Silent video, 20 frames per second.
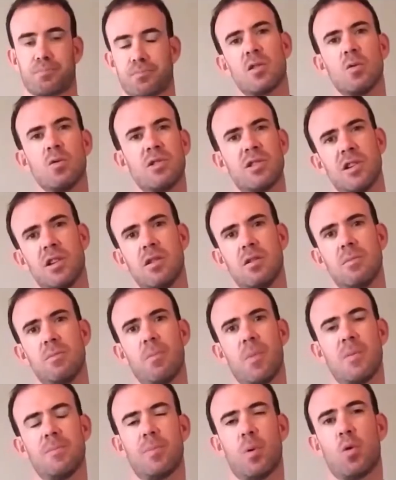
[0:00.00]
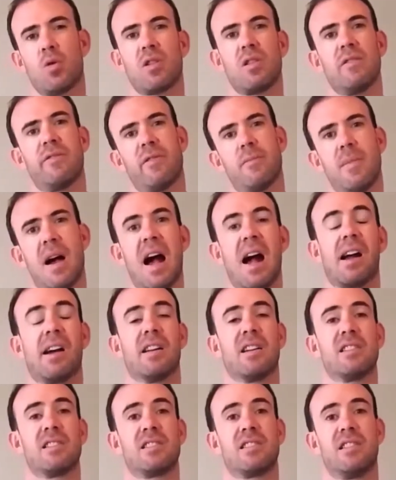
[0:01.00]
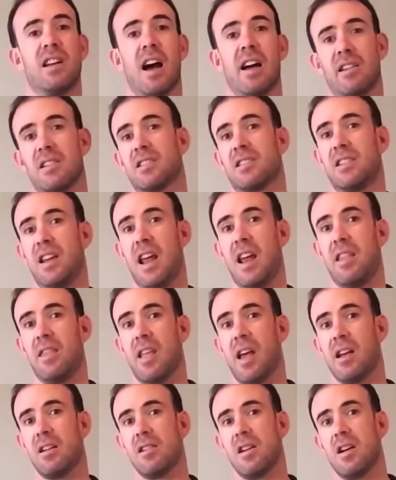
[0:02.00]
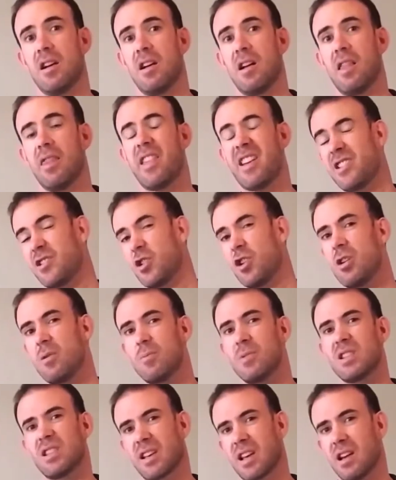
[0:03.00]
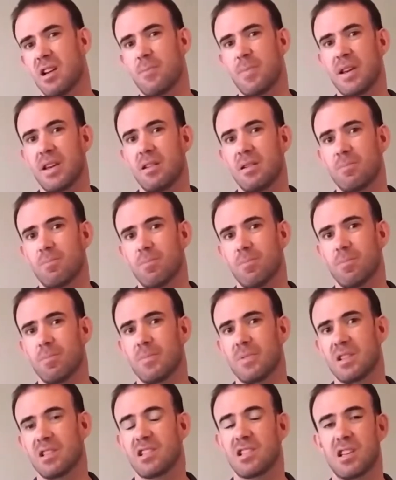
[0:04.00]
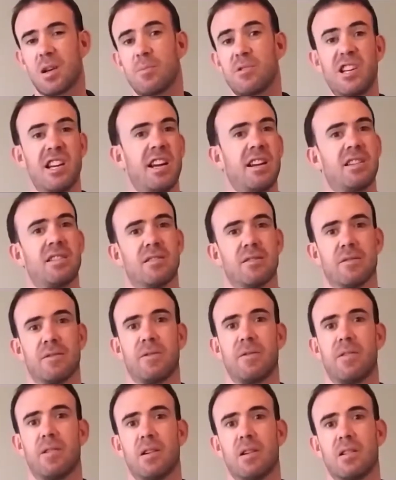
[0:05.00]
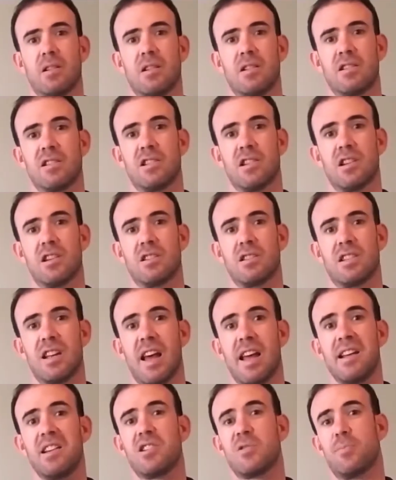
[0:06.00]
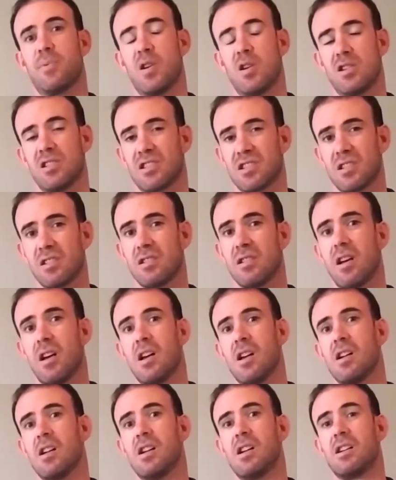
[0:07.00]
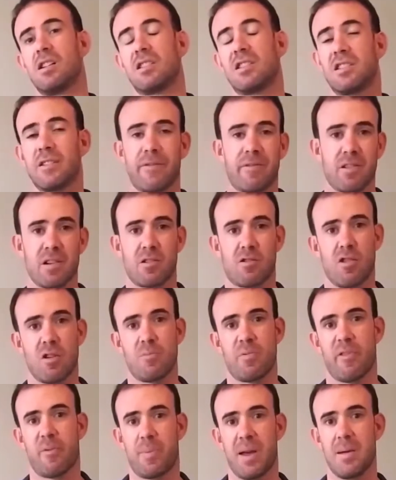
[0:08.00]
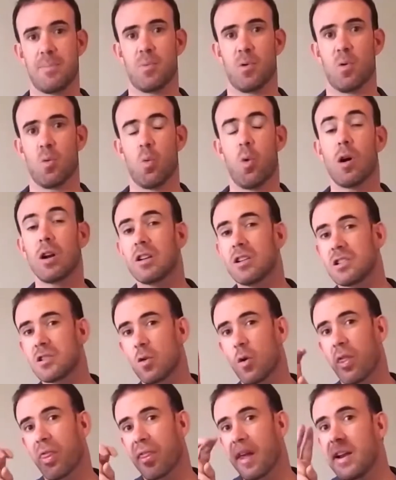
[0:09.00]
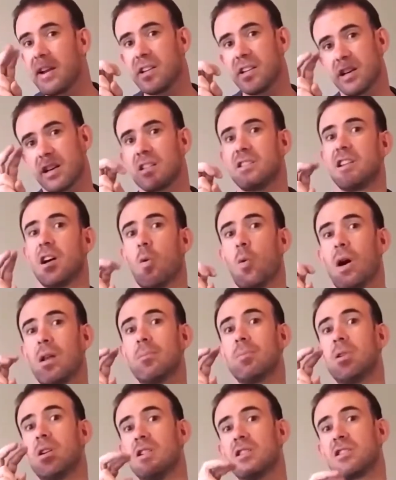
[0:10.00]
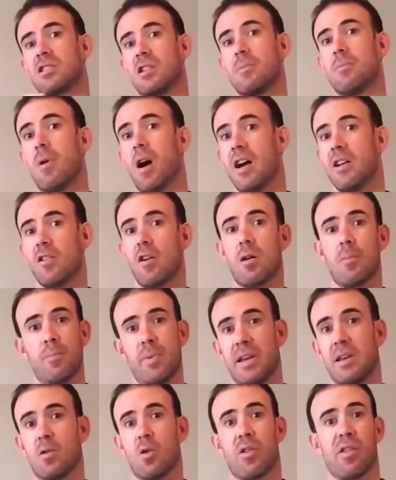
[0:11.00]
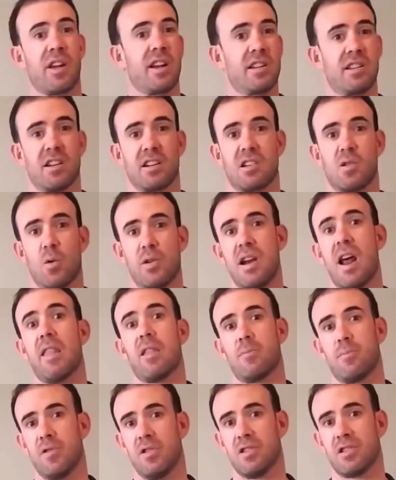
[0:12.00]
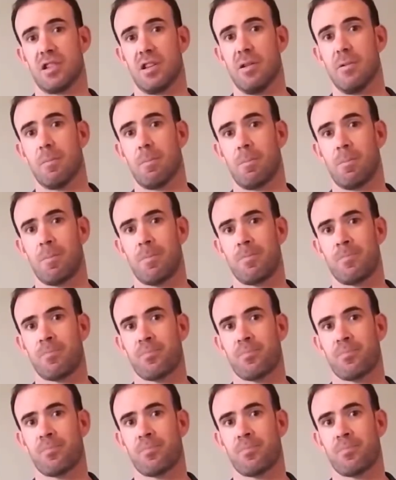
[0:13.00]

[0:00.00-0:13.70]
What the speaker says: It's also important for marketers to understand that that term is going to be subjective to each person, different group of people. What is authentic to one person might not be authentic to another person.